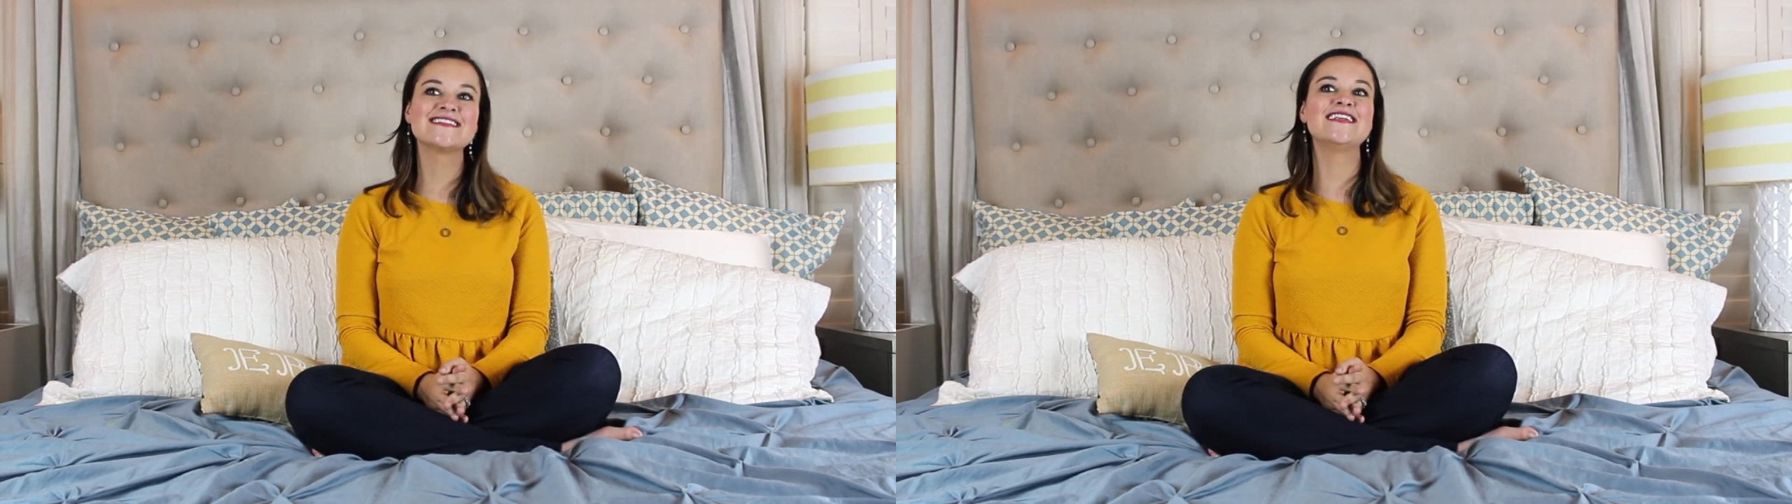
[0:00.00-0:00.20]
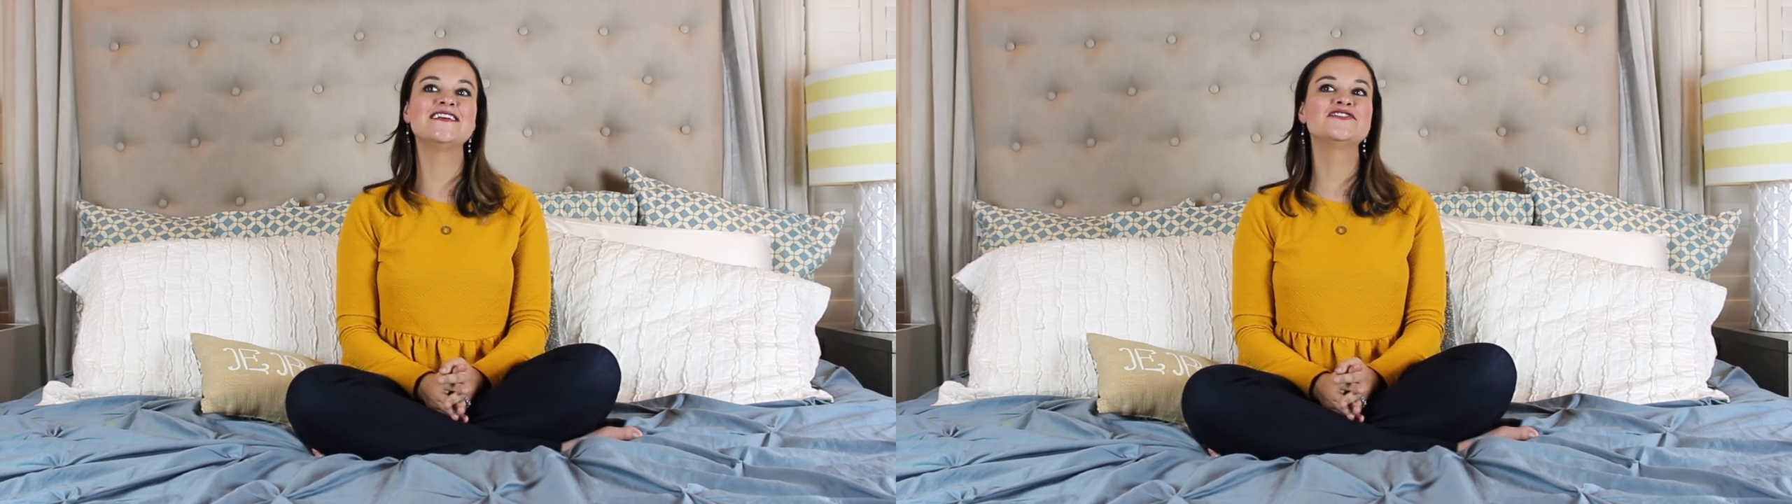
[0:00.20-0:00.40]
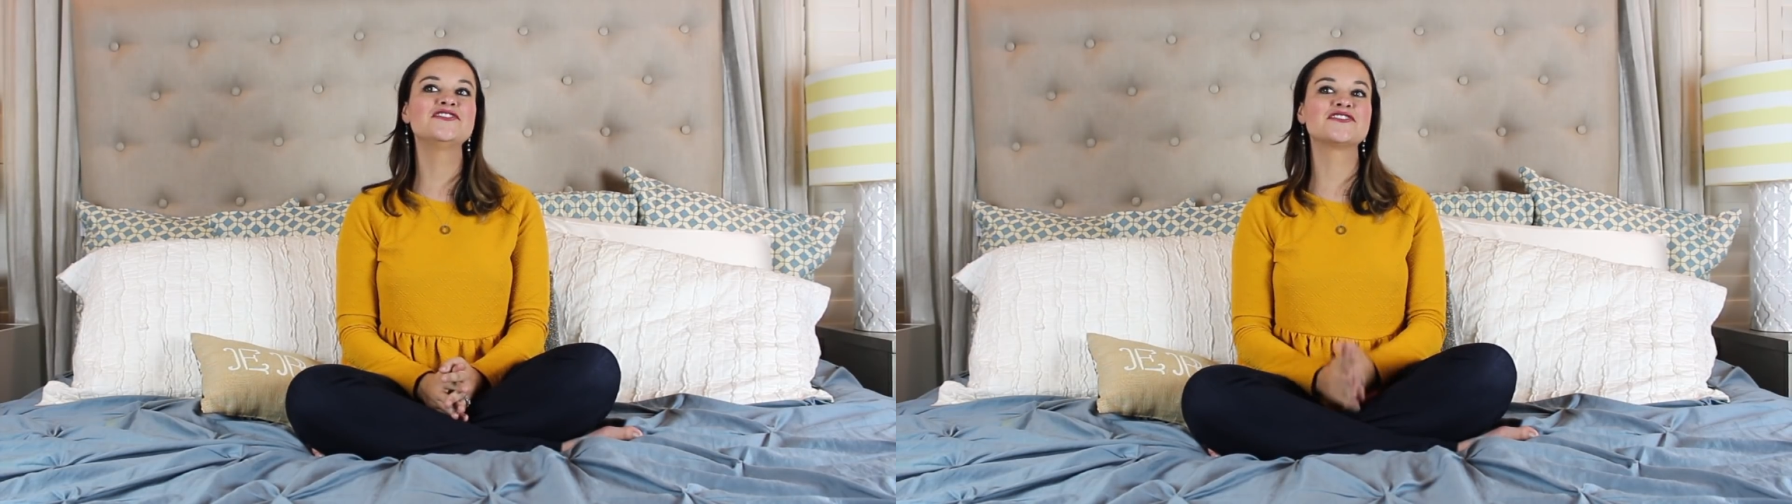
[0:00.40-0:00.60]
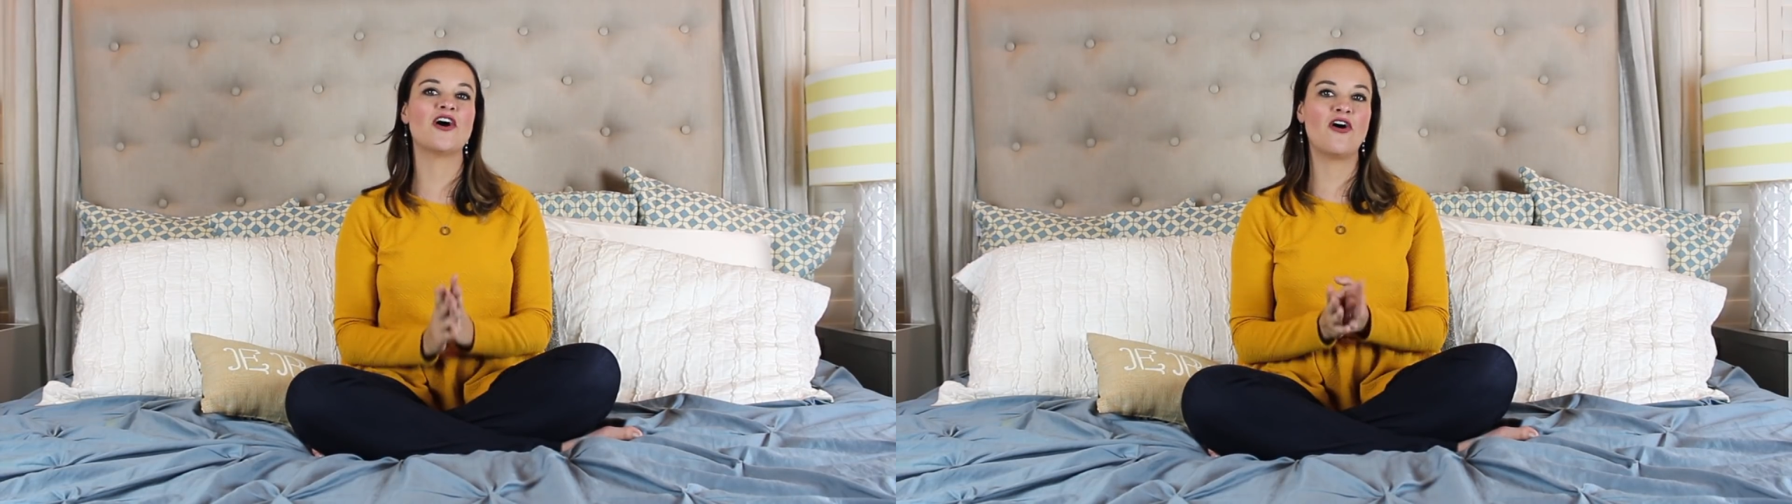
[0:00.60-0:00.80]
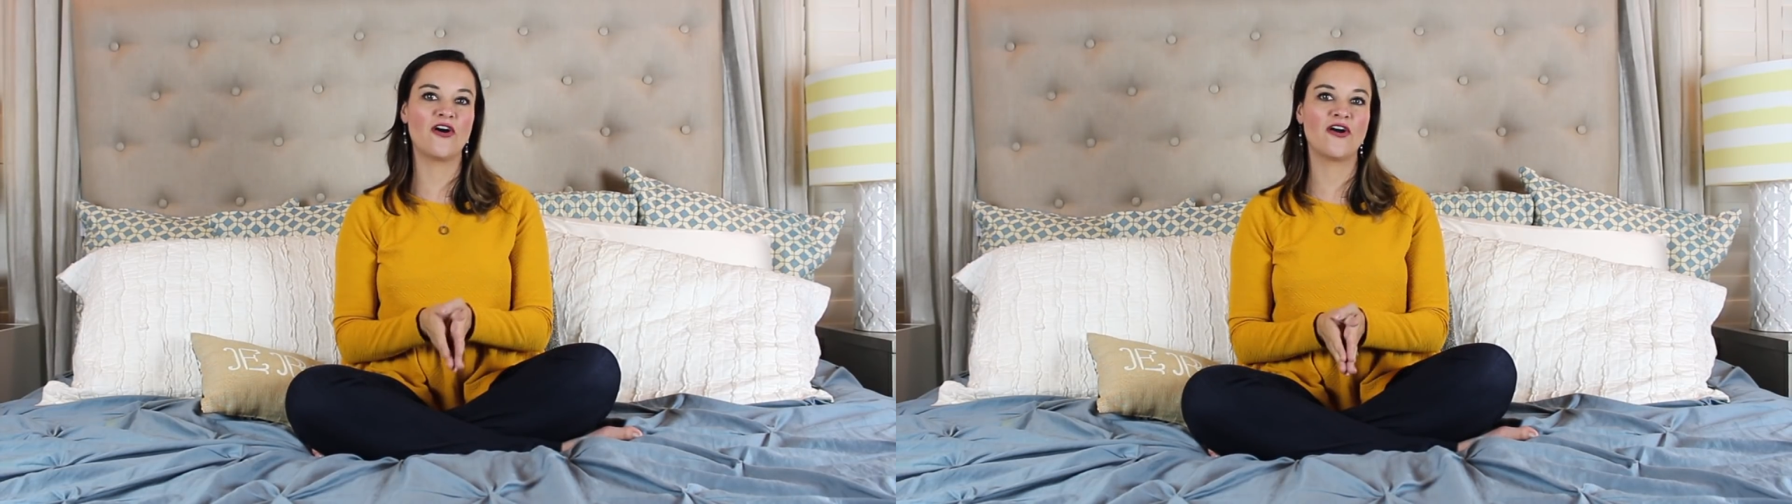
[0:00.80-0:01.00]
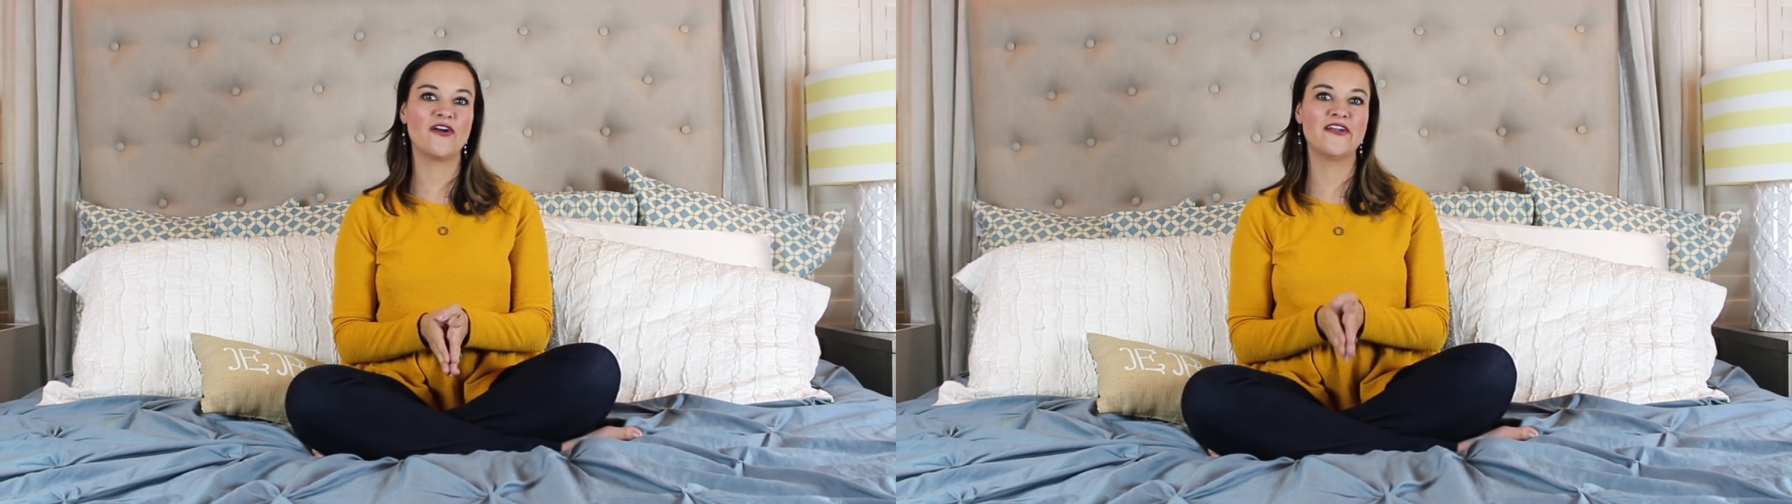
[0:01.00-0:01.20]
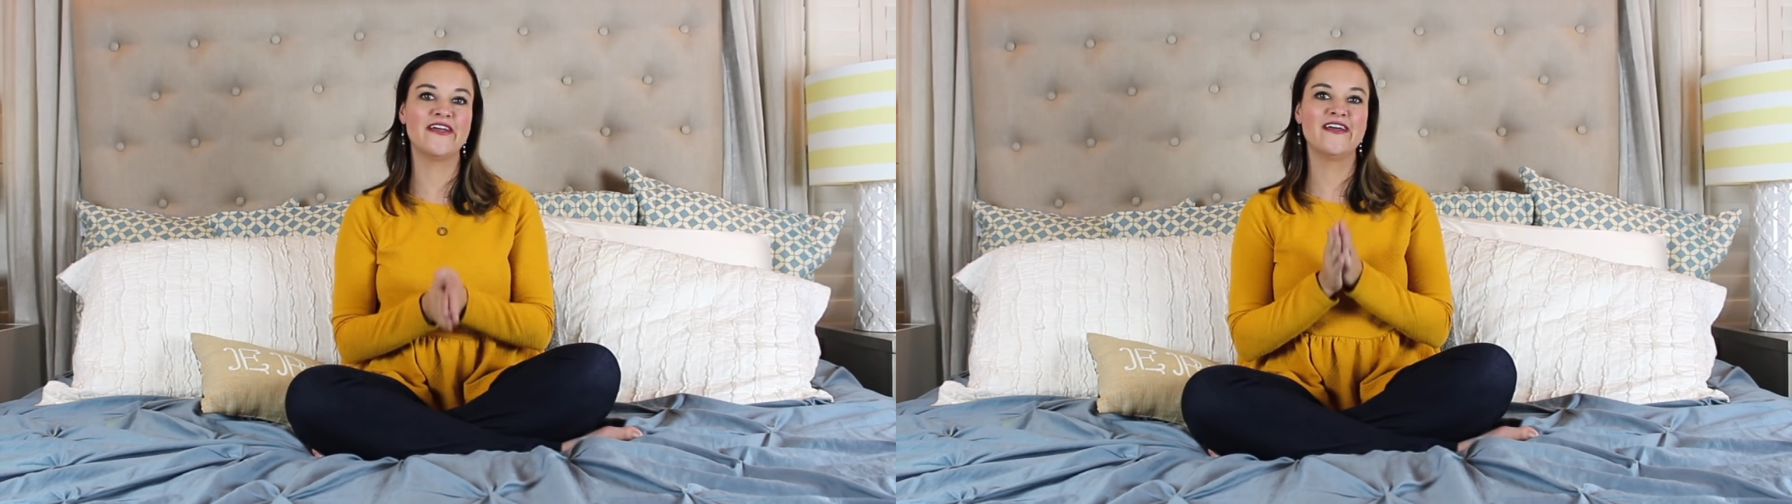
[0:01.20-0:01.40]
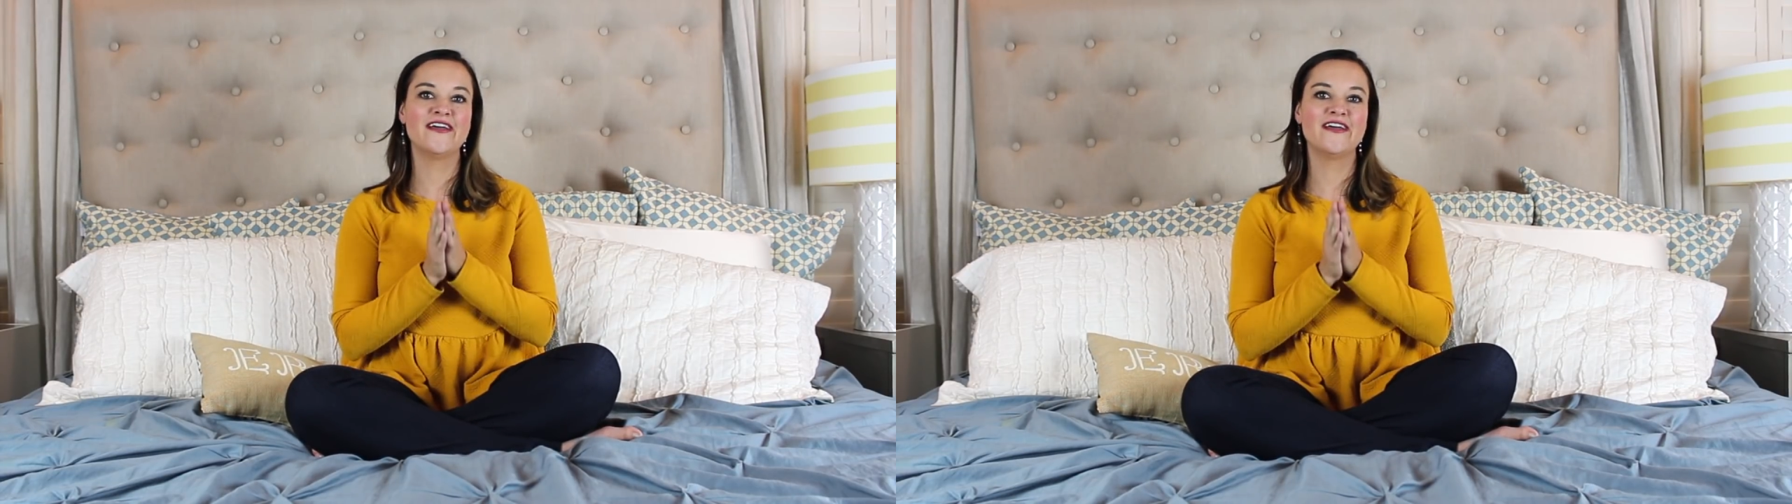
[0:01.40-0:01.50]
it is just hard